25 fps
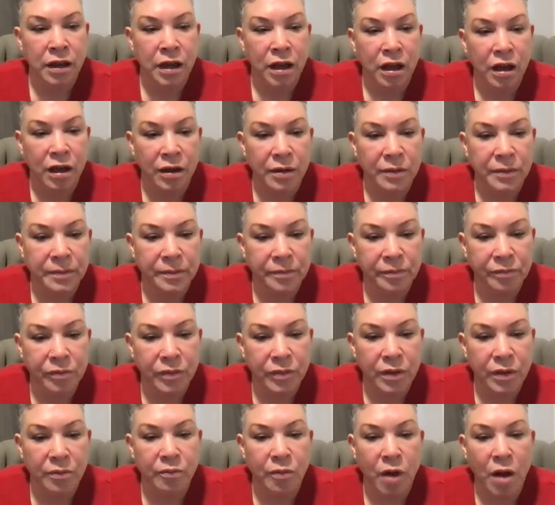Mom,
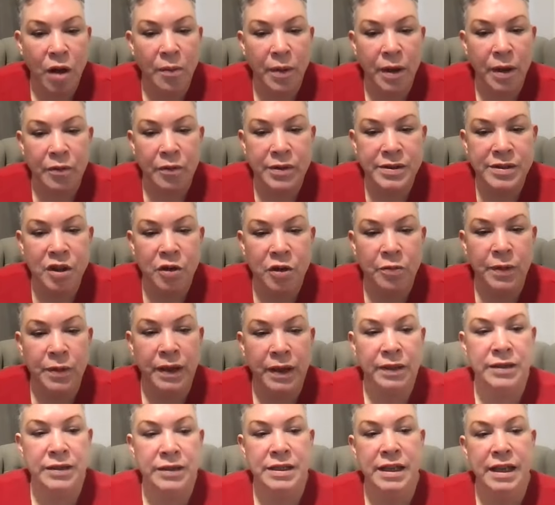I was
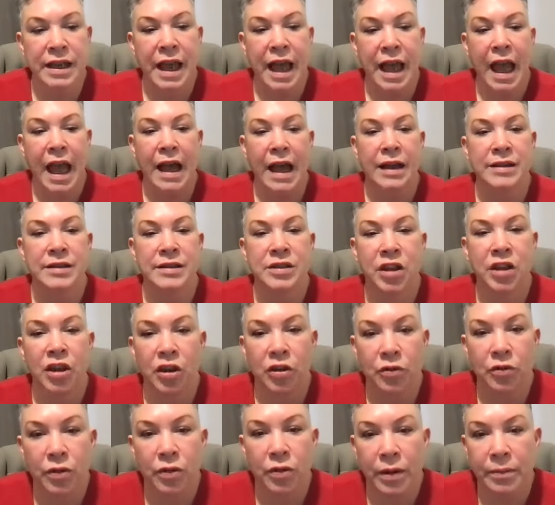hoping to ask
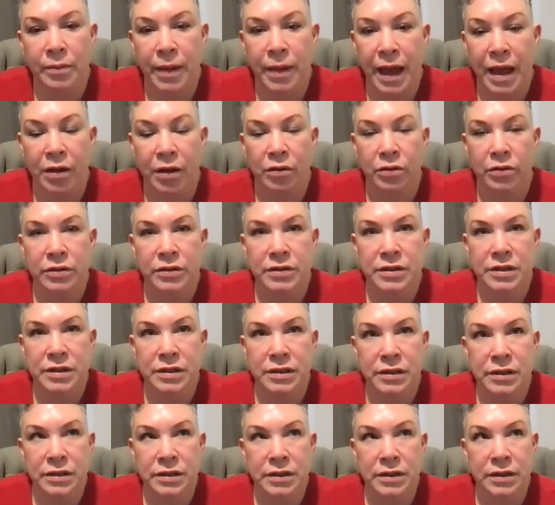you about
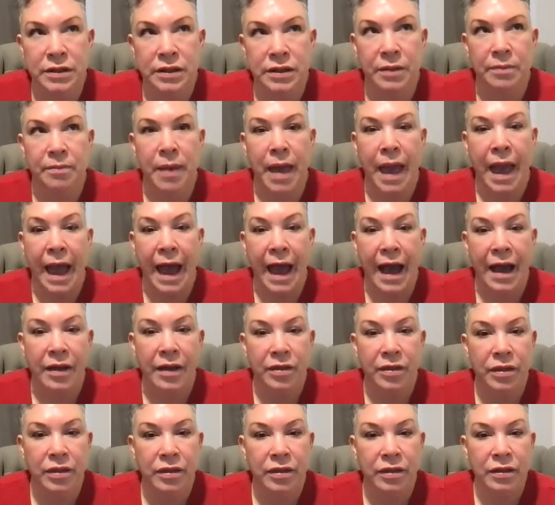the path